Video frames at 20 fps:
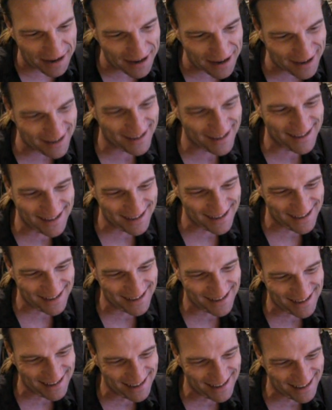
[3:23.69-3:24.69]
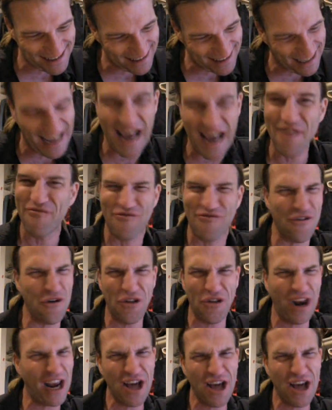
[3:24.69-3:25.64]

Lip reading: They had Fruit of the